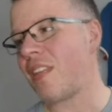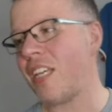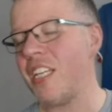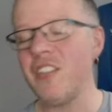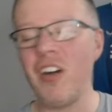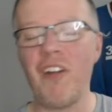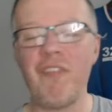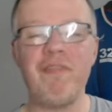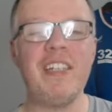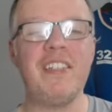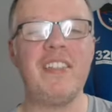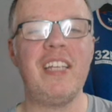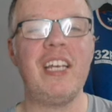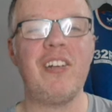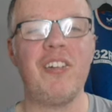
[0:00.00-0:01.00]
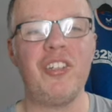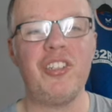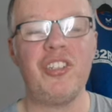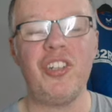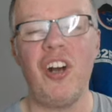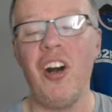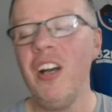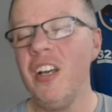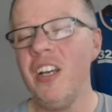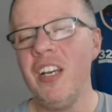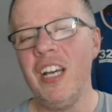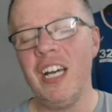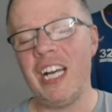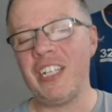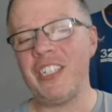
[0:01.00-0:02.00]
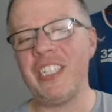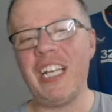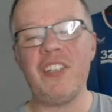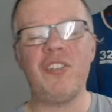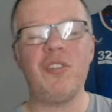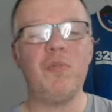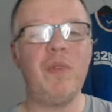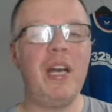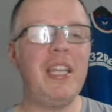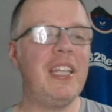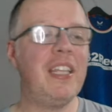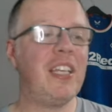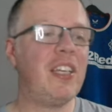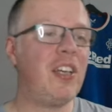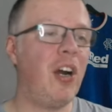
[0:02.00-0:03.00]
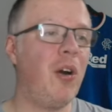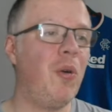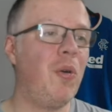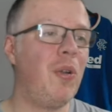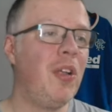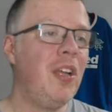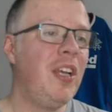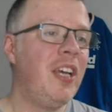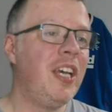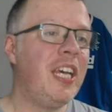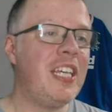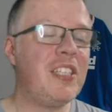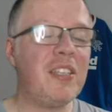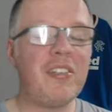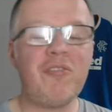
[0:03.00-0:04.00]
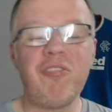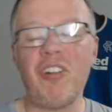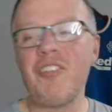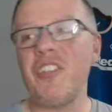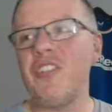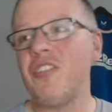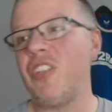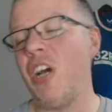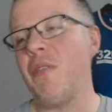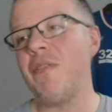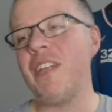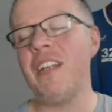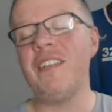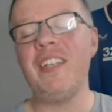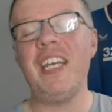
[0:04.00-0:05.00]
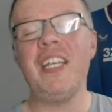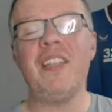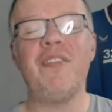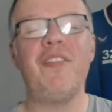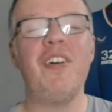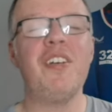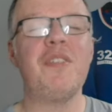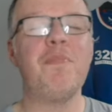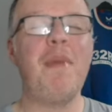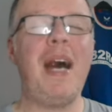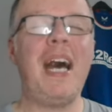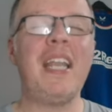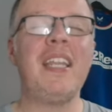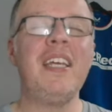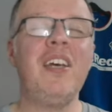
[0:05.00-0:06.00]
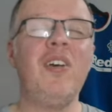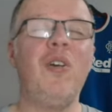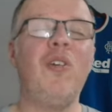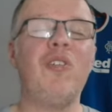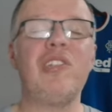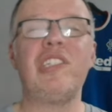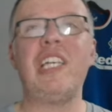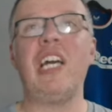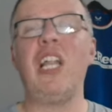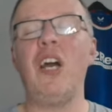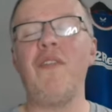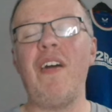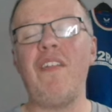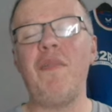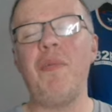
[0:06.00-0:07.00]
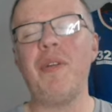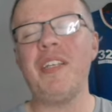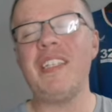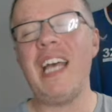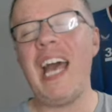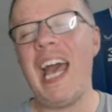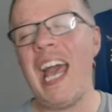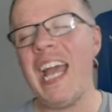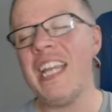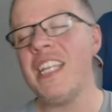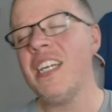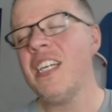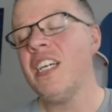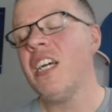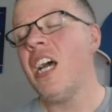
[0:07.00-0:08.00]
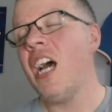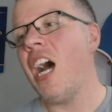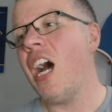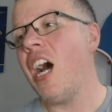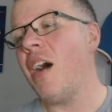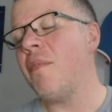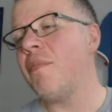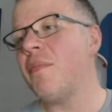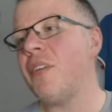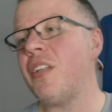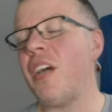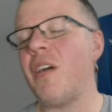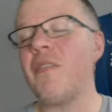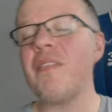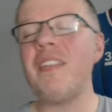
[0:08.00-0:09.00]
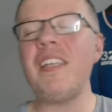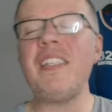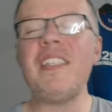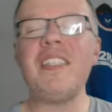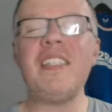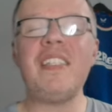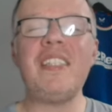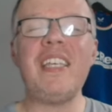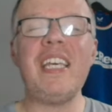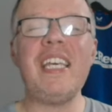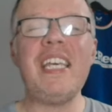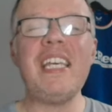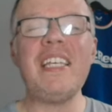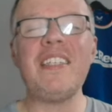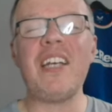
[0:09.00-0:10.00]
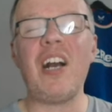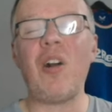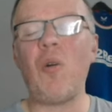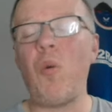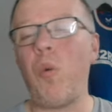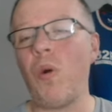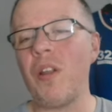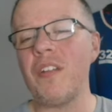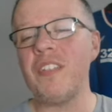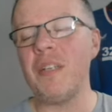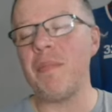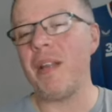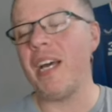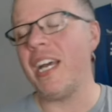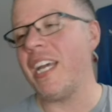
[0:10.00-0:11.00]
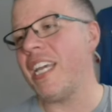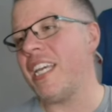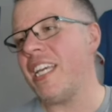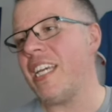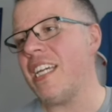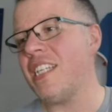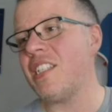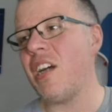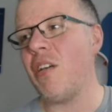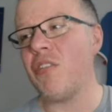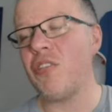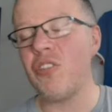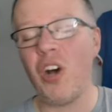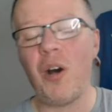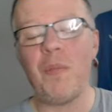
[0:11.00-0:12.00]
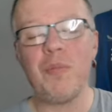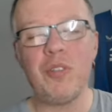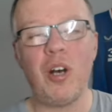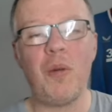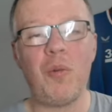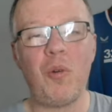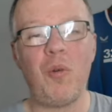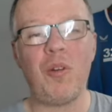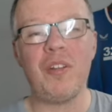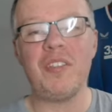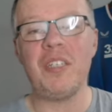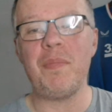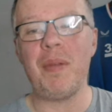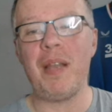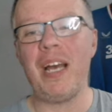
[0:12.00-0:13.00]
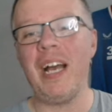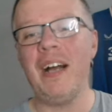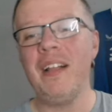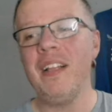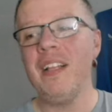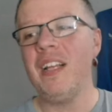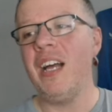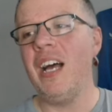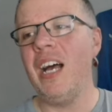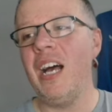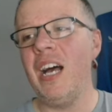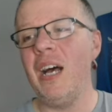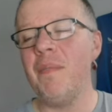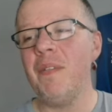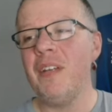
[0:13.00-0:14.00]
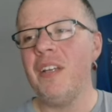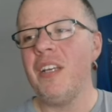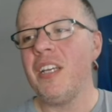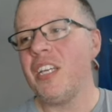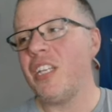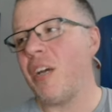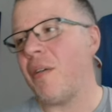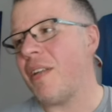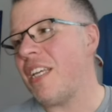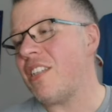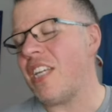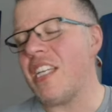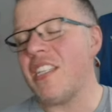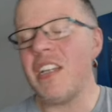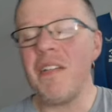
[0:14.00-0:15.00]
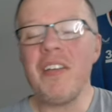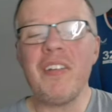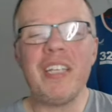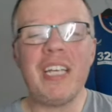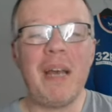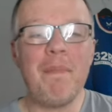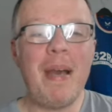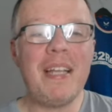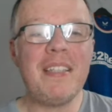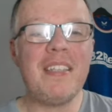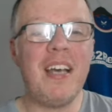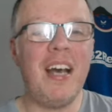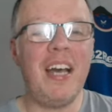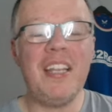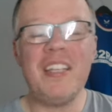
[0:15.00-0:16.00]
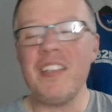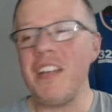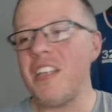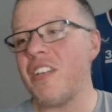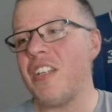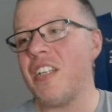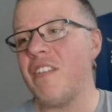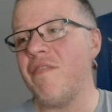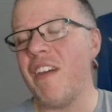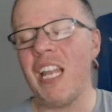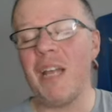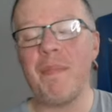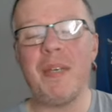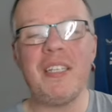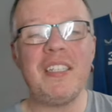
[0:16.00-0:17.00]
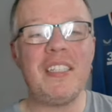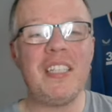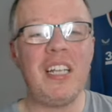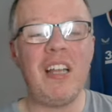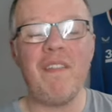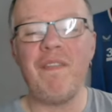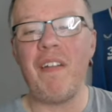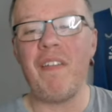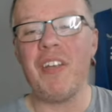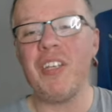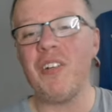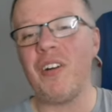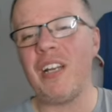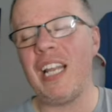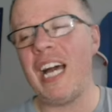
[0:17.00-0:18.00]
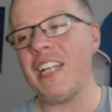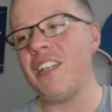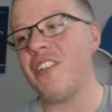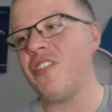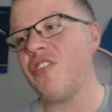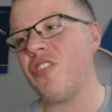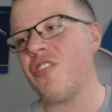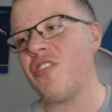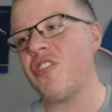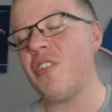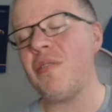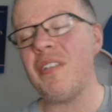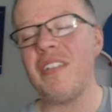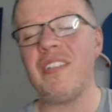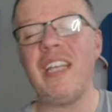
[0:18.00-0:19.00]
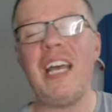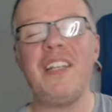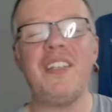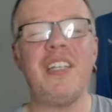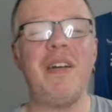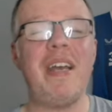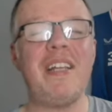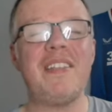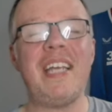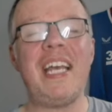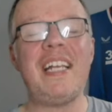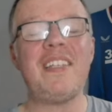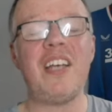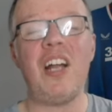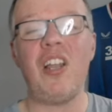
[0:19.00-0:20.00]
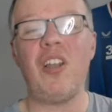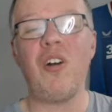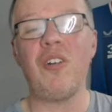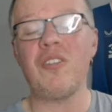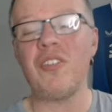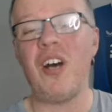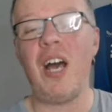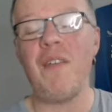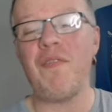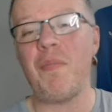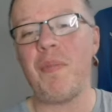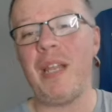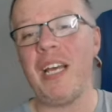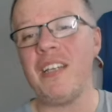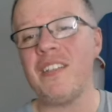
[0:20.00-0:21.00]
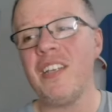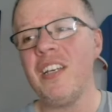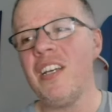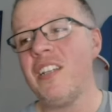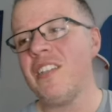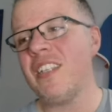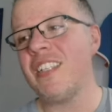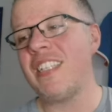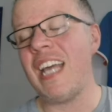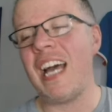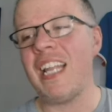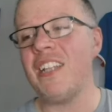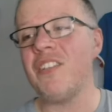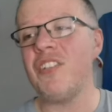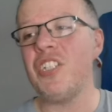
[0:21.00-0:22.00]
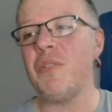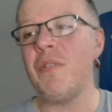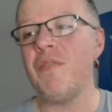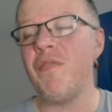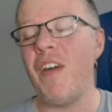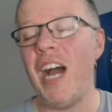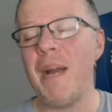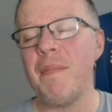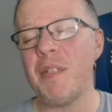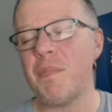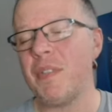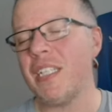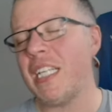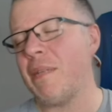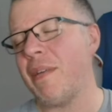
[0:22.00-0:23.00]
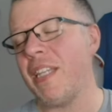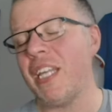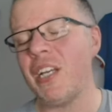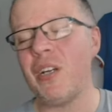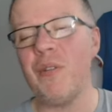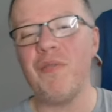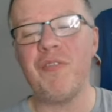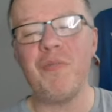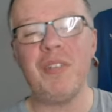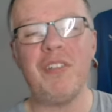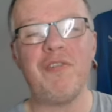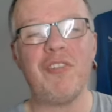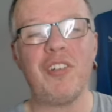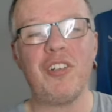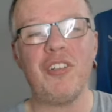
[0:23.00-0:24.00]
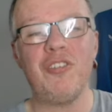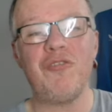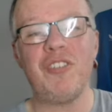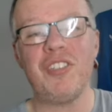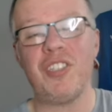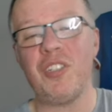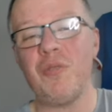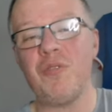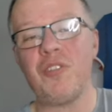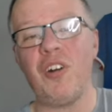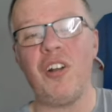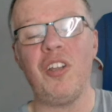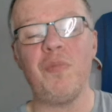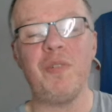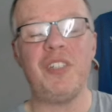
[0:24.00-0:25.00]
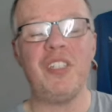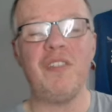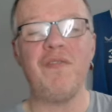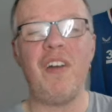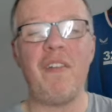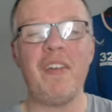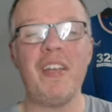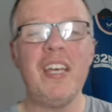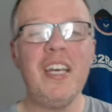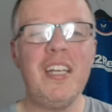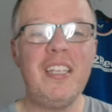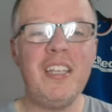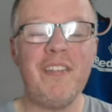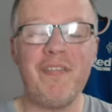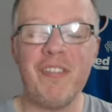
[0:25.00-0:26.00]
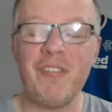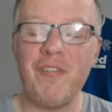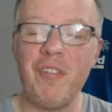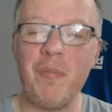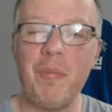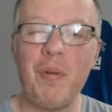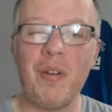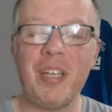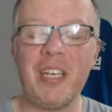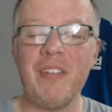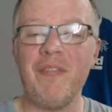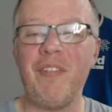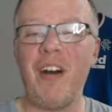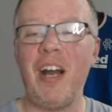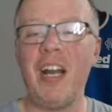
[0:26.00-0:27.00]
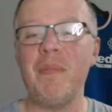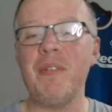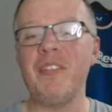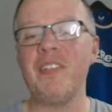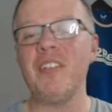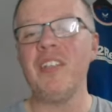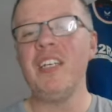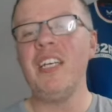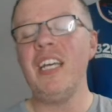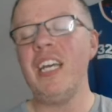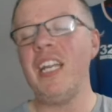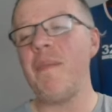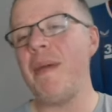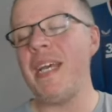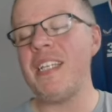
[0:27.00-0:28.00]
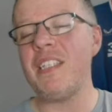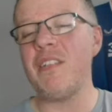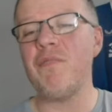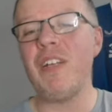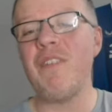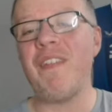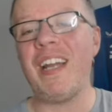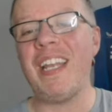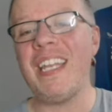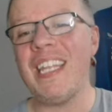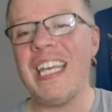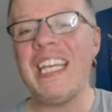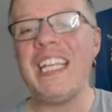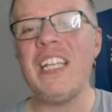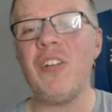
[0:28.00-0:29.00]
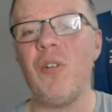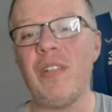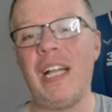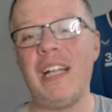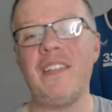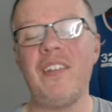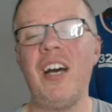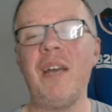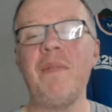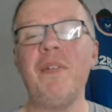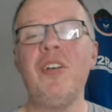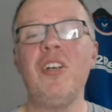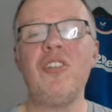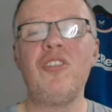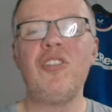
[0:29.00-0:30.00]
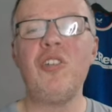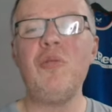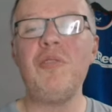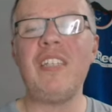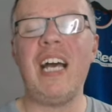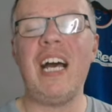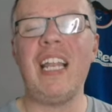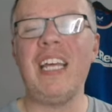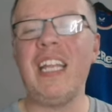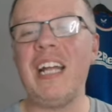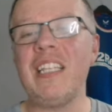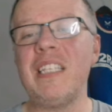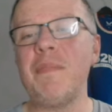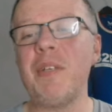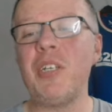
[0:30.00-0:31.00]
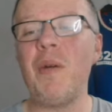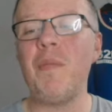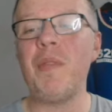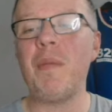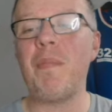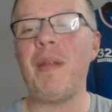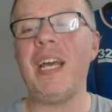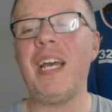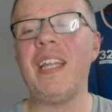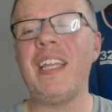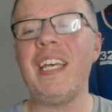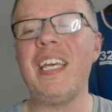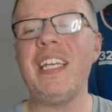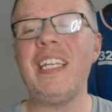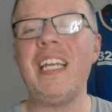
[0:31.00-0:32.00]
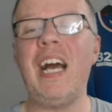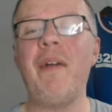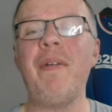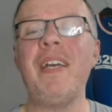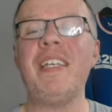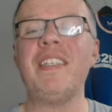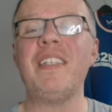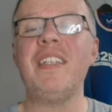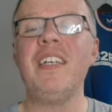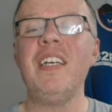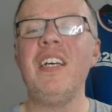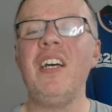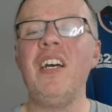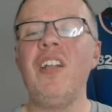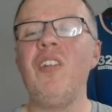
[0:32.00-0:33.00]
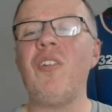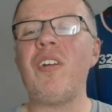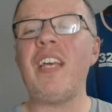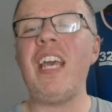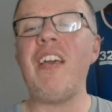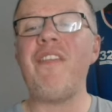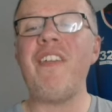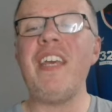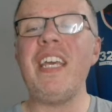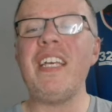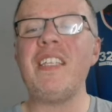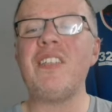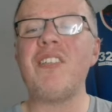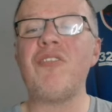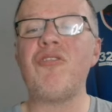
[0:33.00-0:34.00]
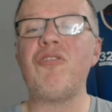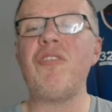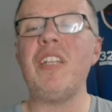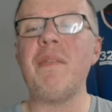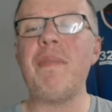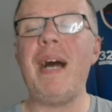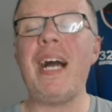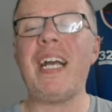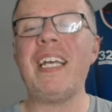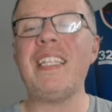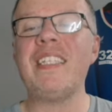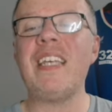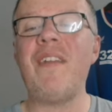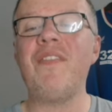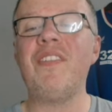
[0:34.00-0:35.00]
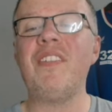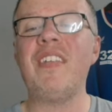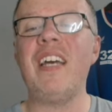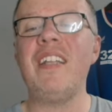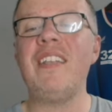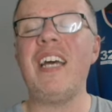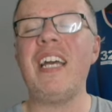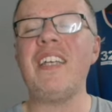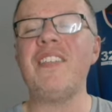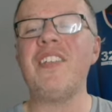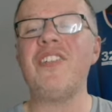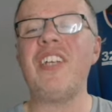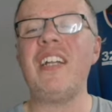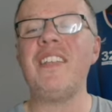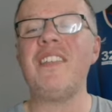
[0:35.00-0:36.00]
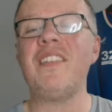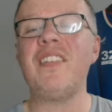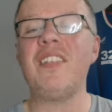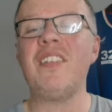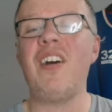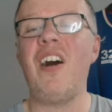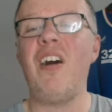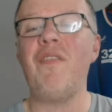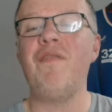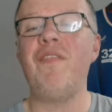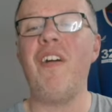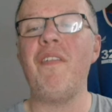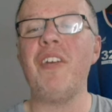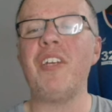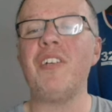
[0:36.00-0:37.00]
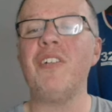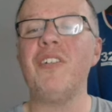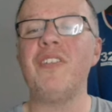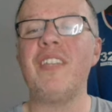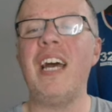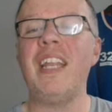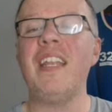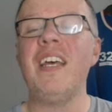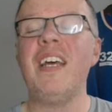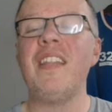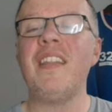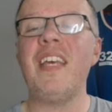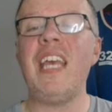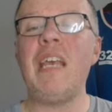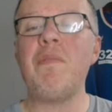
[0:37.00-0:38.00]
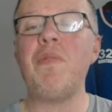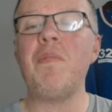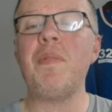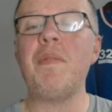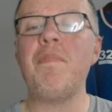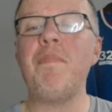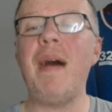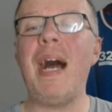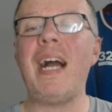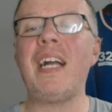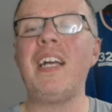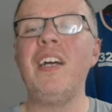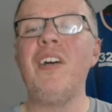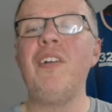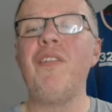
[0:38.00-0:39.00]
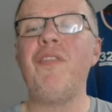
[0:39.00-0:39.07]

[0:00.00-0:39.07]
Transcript: He's not afraid to take on a shot and actually get somewhere near the goal. His crosses don't tend to hit the first man or sail over everybody's head. You know, this, he is a quality player. He is a top, top quality player. You know, and he's only going to get better and he's only going to develop. He's still a very young lad. And as John Souter said, you know, it takes a long time for players to settle into new environments, particularly when they come from different countries to Scotland, which is a very different footballing environment. And it appears that Ridvan needed all that time to settle in and to become the player that he now is. And look, if he is truly back in 7 to 10 days, the chances are very good then that he will be back